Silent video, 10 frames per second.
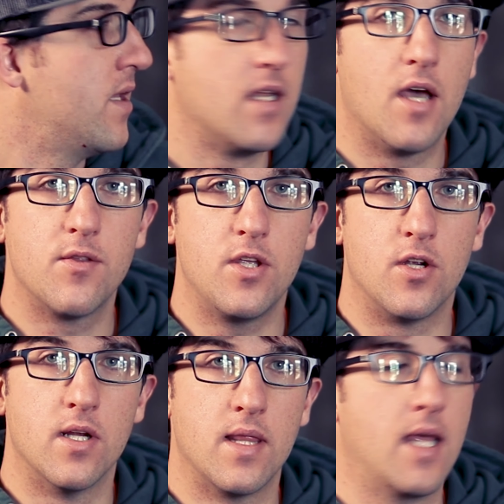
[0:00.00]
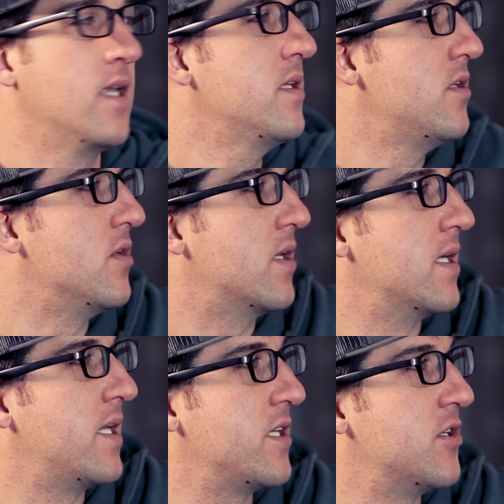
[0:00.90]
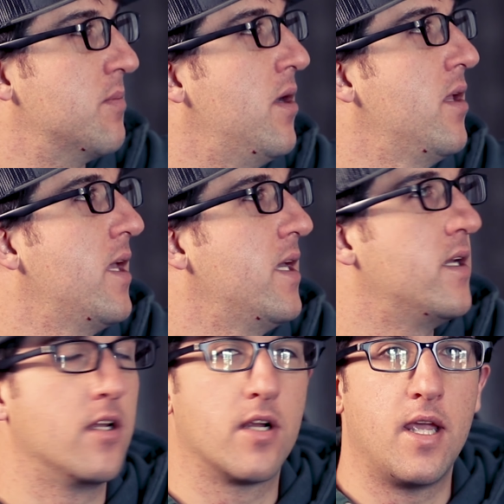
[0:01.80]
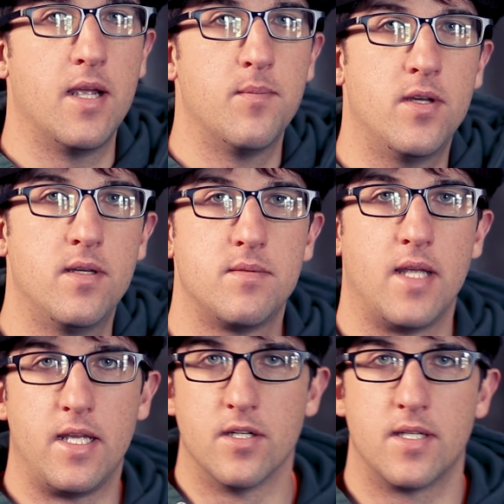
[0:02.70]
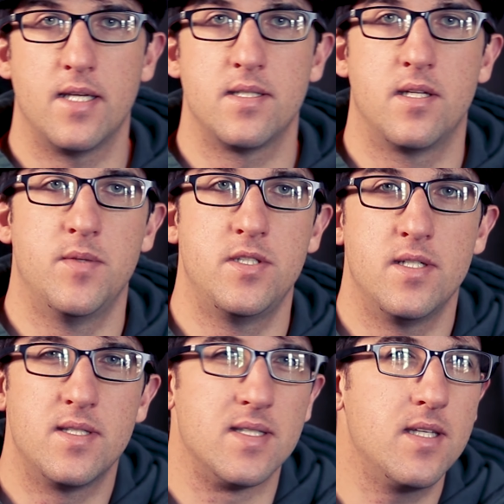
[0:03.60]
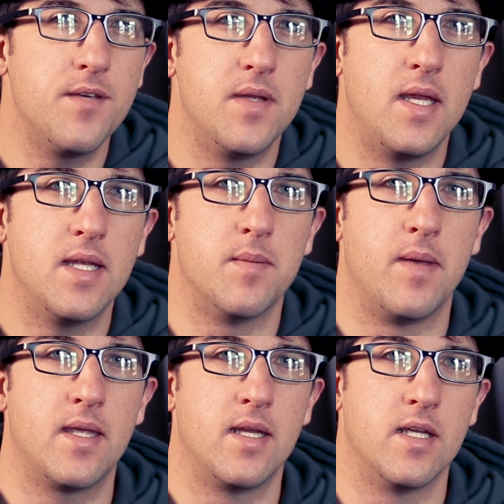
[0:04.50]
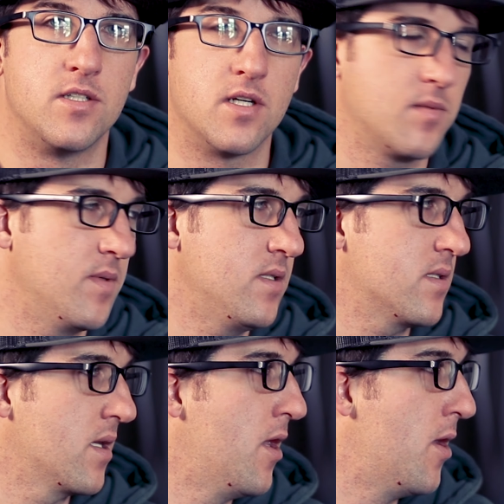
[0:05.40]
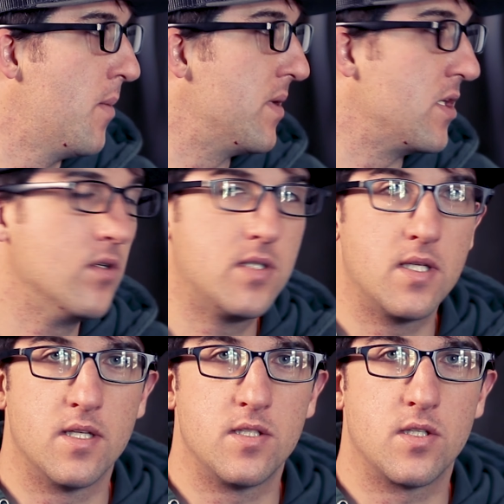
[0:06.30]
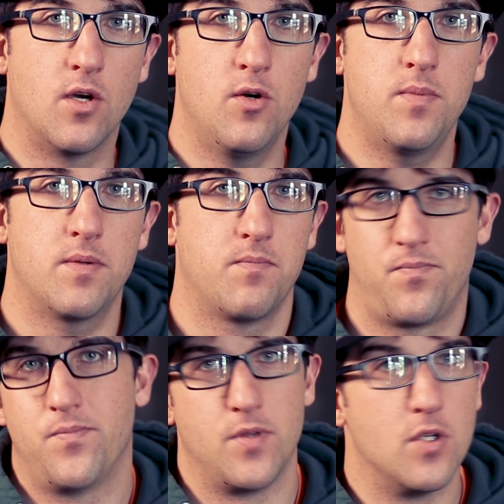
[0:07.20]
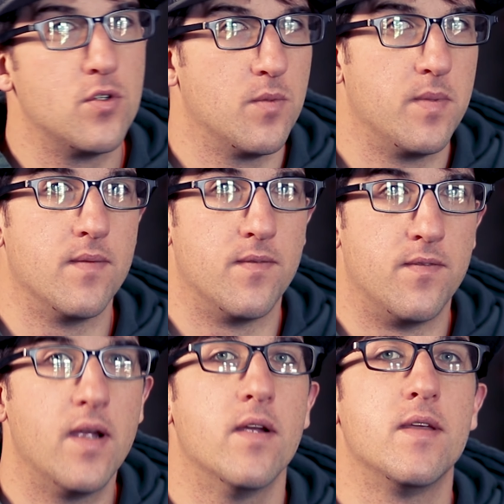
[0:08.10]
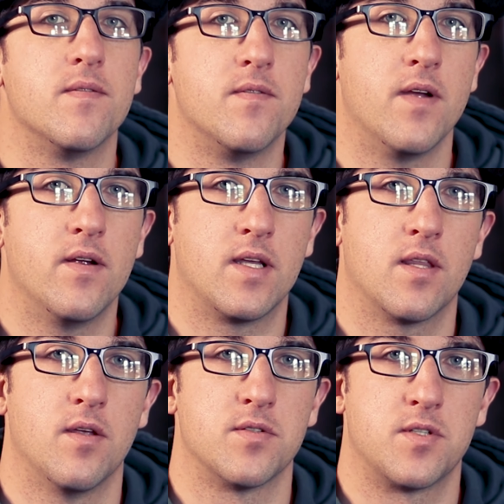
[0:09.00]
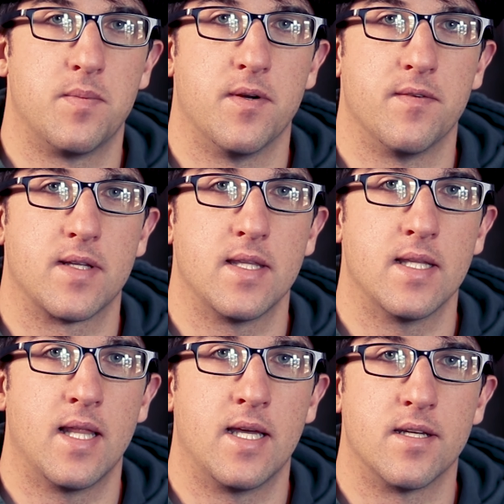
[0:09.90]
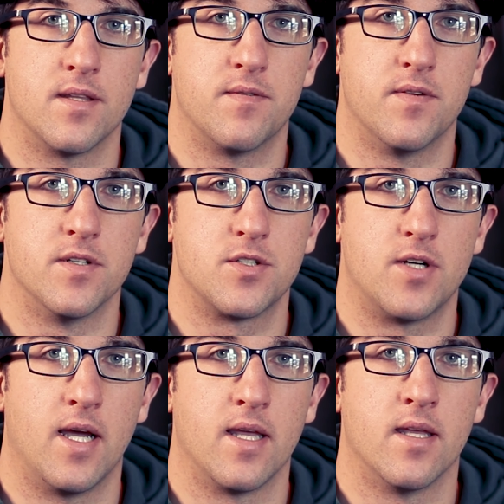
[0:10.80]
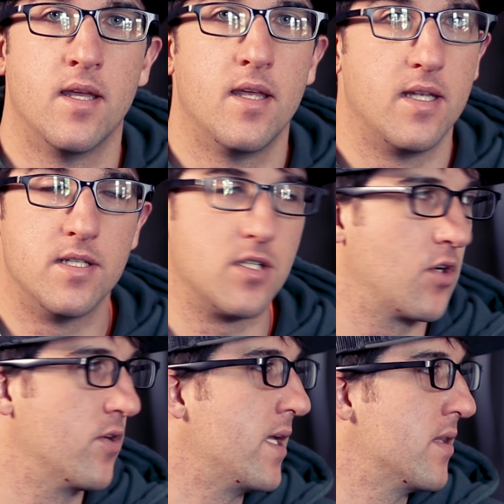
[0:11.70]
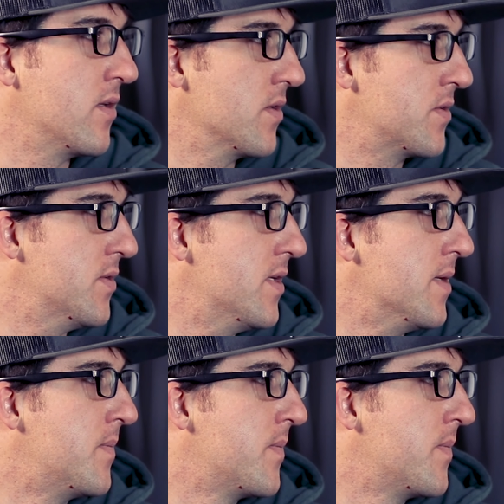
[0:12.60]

Now that you're aligned, you can attach your ball head and your camera, take your test images, and see if you need to make any adjustments, but using this scope, you should be very, very close to perfectly aligned on the first try. It is a great little tool.